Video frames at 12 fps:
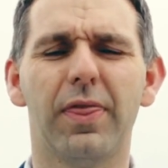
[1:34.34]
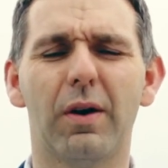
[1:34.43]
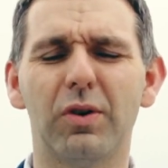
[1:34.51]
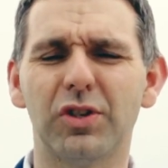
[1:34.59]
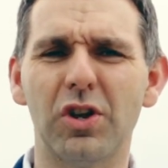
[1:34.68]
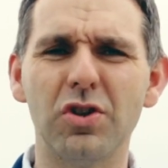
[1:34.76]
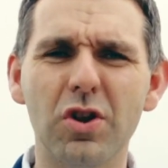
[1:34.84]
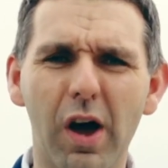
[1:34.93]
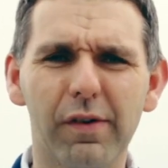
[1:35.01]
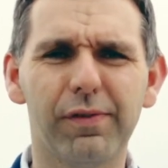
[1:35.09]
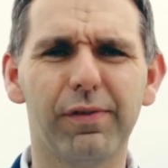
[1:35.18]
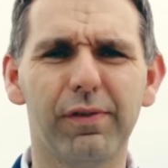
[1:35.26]
There is
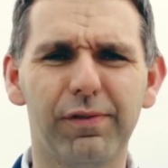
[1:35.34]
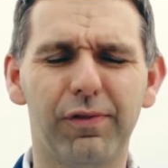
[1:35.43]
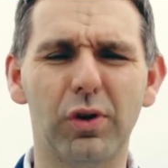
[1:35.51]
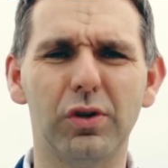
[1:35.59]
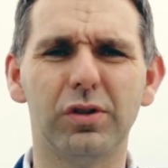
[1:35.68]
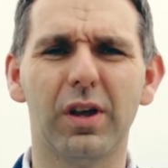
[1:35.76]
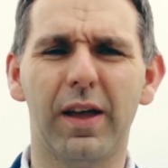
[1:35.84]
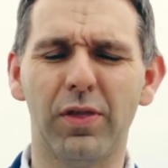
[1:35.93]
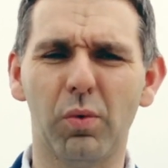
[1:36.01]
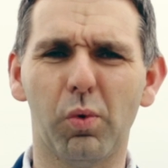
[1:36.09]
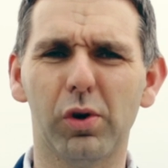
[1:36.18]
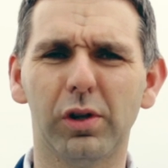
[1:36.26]
enough food in
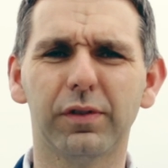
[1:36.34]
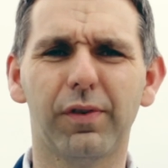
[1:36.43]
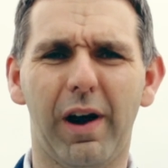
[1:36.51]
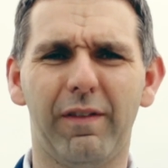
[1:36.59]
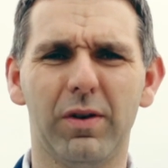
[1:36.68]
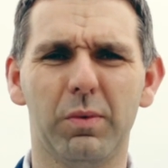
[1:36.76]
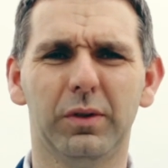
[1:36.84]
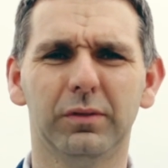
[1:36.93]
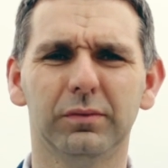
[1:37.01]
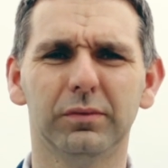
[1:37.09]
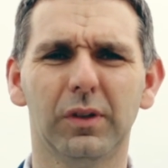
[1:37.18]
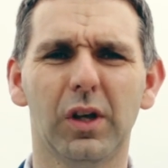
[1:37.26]
the world for everyone,
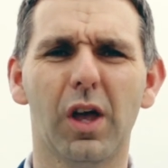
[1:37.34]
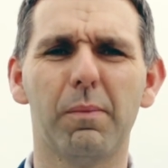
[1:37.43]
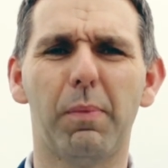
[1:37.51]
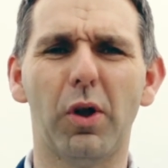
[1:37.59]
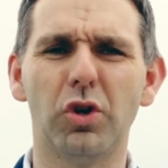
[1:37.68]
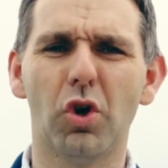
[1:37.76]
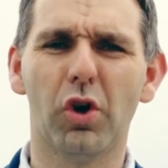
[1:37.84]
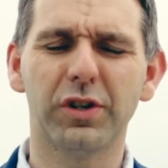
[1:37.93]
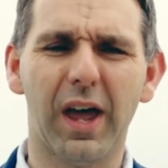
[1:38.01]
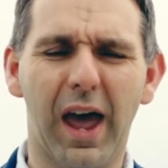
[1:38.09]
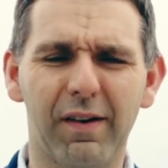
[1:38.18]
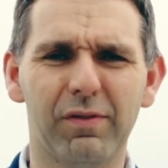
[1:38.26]
but not
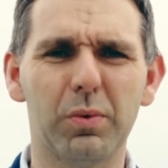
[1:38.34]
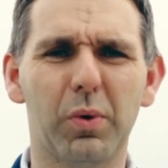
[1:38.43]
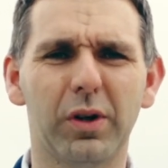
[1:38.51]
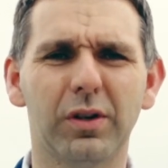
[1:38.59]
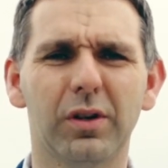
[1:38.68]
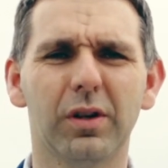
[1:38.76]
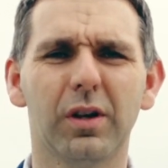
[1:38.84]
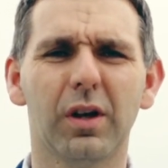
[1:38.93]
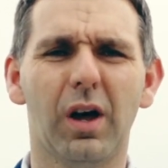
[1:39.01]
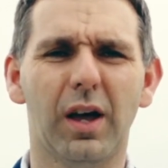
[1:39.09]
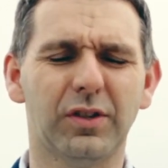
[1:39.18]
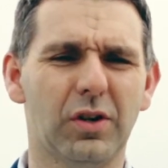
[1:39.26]
everyone
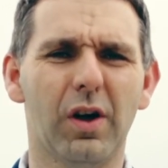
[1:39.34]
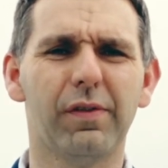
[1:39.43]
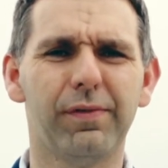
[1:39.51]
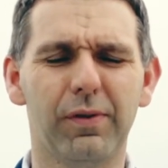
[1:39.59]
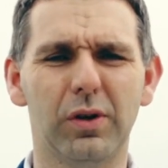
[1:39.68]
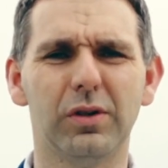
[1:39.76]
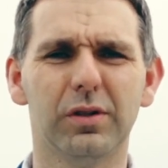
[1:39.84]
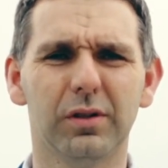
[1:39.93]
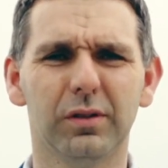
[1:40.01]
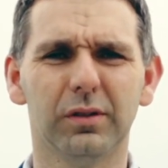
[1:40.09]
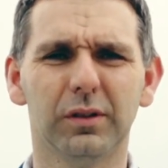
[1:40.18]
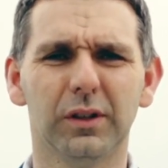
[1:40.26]
has enough food.
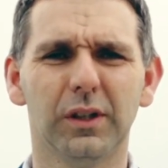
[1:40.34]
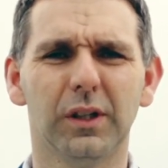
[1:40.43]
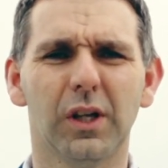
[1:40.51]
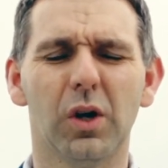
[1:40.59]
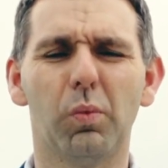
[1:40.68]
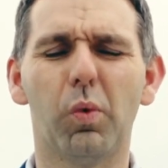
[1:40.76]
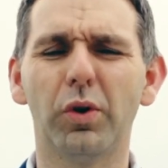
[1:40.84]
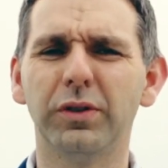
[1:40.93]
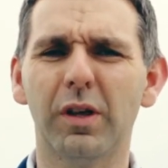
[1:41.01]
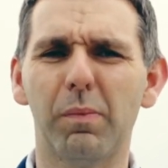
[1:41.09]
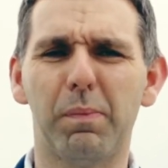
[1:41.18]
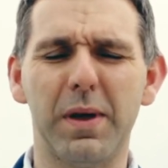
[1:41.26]

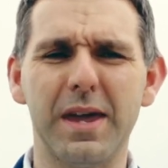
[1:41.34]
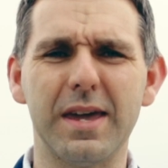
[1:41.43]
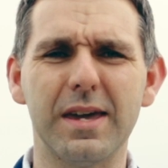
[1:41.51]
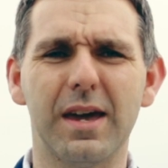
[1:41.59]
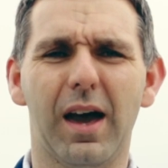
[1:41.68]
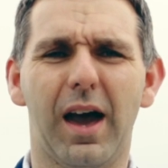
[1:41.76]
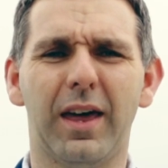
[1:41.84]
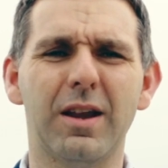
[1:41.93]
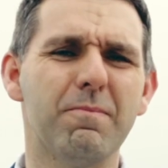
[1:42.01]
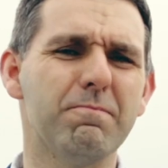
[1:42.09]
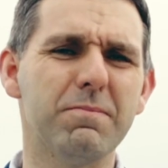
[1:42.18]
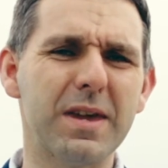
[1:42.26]
Wouldn't it be an
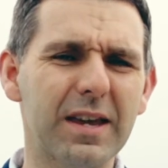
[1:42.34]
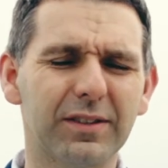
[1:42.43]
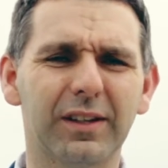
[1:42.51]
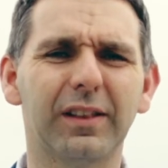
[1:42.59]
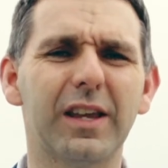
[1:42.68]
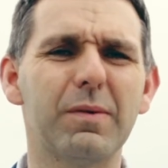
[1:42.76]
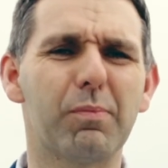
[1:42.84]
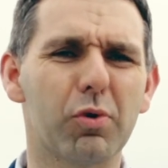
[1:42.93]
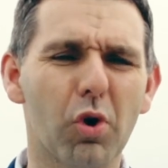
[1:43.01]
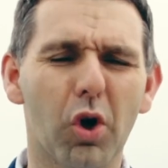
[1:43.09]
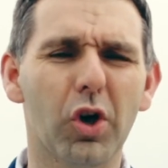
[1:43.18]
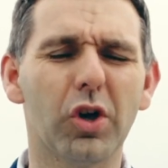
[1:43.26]
amazingly
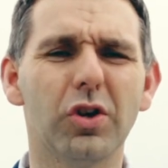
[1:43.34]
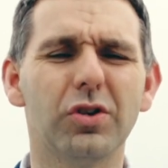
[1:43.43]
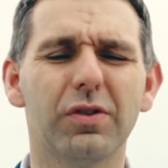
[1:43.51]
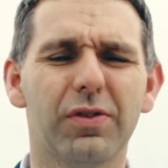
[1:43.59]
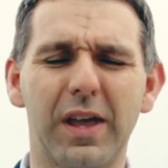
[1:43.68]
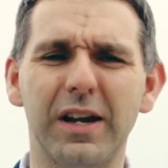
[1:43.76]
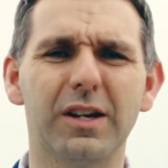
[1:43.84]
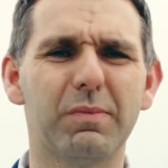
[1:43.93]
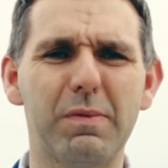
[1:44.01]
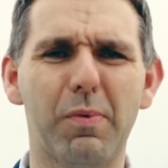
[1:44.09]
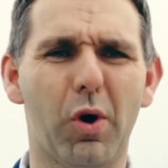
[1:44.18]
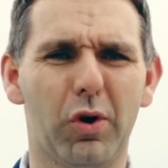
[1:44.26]
proud thing to
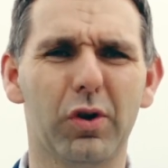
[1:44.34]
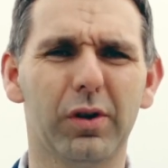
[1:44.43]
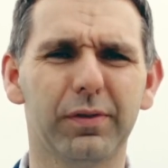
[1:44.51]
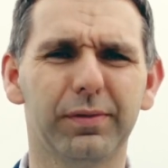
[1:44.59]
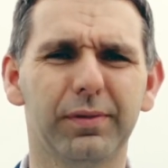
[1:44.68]
be part of?